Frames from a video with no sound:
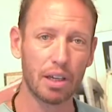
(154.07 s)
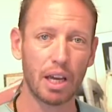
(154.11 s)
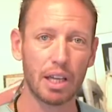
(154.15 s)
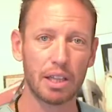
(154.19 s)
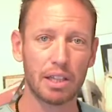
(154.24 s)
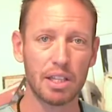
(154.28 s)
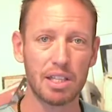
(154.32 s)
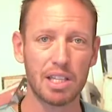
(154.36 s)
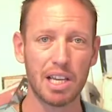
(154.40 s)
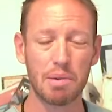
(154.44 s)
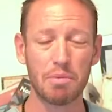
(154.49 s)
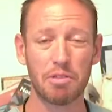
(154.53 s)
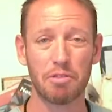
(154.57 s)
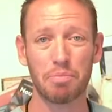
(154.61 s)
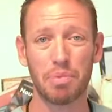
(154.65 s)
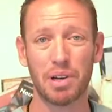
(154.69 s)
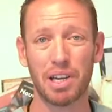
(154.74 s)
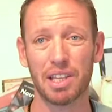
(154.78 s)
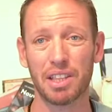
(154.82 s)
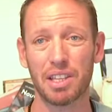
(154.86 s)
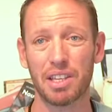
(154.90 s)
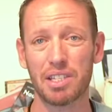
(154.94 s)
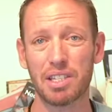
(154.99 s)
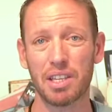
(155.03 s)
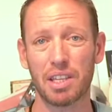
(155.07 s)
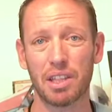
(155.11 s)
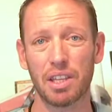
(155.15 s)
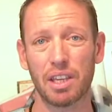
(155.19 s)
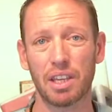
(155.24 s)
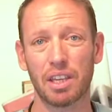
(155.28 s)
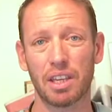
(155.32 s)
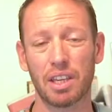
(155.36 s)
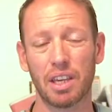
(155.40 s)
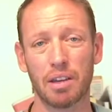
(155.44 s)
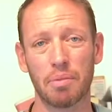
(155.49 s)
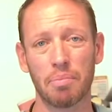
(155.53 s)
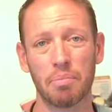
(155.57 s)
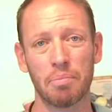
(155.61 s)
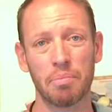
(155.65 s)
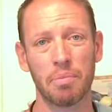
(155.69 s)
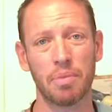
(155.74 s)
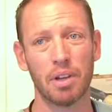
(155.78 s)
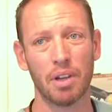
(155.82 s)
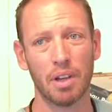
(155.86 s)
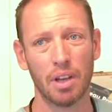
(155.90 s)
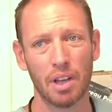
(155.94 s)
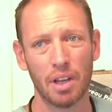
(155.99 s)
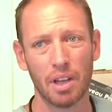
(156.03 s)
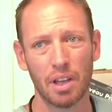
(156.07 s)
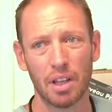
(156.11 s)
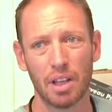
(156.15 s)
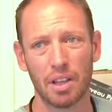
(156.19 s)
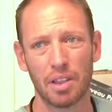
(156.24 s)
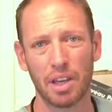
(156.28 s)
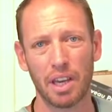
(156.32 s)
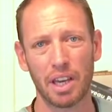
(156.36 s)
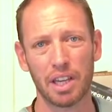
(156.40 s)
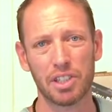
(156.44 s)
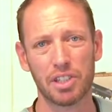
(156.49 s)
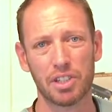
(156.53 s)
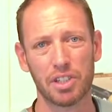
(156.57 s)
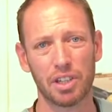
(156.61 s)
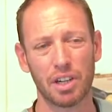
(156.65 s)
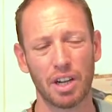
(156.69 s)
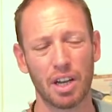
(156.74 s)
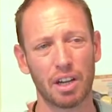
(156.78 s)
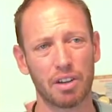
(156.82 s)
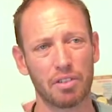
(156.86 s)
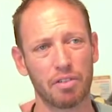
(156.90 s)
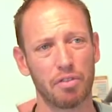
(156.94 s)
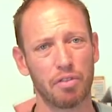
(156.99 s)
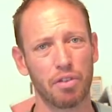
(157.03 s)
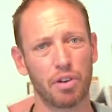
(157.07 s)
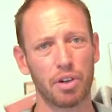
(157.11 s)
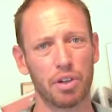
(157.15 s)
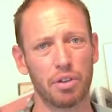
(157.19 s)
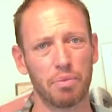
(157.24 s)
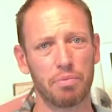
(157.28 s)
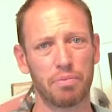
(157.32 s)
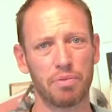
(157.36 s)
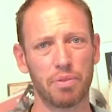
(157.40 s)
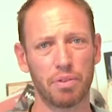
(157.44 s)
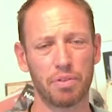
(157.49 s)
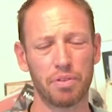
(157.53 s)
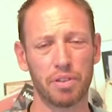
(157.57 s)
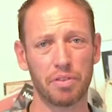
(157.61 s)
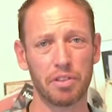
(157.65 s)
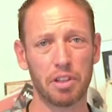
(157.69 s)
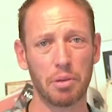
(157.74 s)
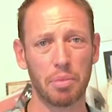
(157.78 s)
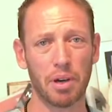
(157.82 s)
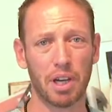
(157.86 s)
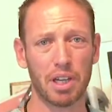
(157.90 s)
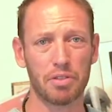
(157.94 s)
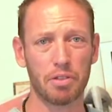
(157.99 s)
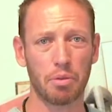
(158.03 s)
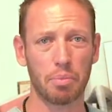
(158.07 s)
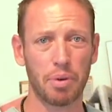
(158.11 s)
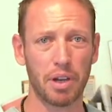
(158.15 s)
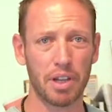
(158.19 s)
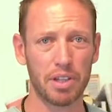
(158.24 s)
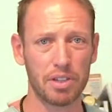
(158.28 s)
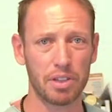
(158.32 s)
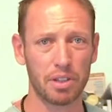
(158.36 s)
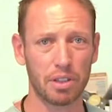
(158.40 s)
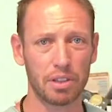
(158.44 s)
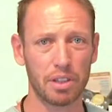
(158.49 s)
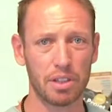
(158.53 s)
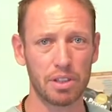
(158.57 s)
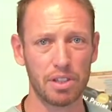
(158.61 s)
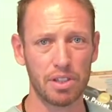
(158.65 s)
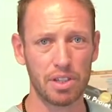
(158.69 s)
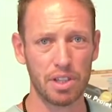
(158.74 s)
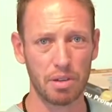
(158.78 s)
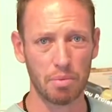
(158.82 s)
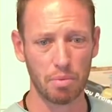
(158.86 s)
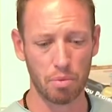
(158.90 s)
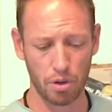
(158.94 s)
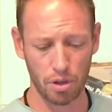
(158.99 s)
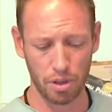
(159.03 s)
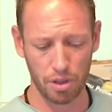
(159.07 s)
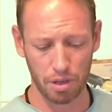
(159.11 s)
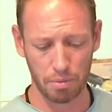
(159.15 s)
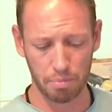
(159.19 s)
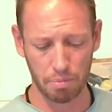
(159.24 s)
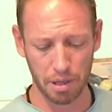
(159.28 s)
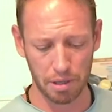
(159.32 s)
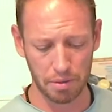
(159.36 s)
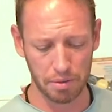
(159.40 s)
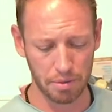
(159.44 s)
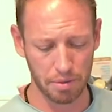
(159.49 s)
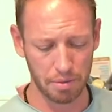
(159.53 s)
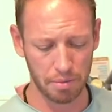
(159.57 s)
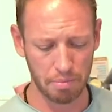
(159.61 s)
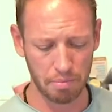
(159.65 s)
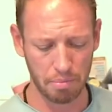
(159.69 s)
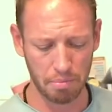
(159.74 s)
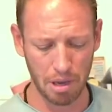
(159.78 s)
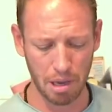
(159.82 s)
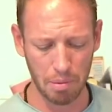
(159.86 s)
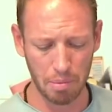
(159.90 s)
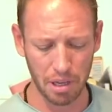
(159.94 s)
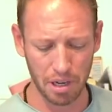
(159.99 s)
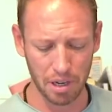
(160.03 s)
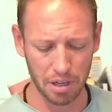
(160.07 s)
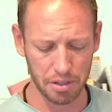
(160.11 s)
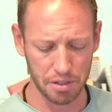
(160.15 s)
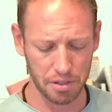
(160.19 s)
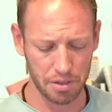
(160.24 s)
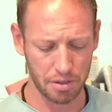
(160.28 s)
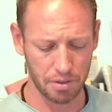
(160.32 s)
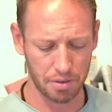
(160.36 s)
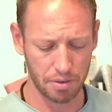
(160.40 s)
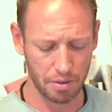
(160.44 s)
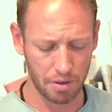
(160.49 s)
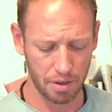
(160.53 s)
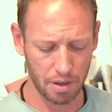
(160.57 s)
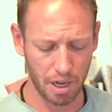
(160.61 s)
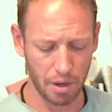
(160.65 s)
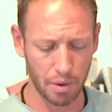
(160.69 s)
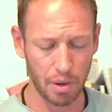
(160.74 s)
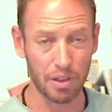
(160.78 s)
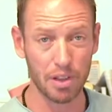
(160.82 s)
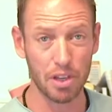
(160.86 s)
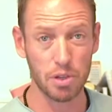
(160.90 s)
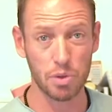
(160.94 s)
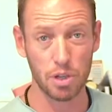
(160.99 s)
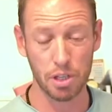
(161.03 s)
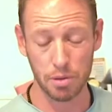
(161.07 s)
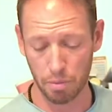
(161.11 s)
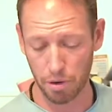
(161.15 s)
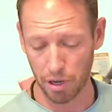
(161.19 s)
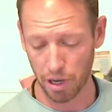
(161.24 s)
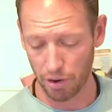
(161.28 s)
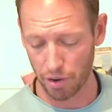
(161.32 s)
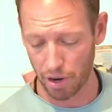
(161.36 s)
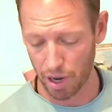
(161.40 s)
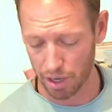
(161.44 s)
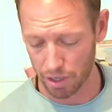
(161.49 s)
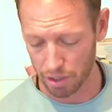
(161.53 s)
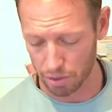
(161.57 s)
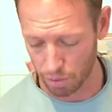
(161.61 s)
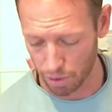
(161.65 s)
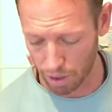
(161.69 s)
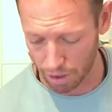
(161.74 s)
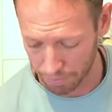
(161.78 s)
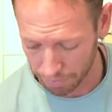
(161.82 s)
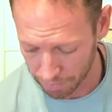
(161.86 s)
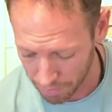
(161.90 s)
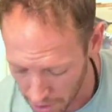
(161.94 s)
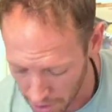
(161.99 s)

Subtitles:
At the time of buying this, I think the extra like 40 or $50 for Petzl didn't seem worth it, but maybe it is. Anyway, this one's pretty rad as well.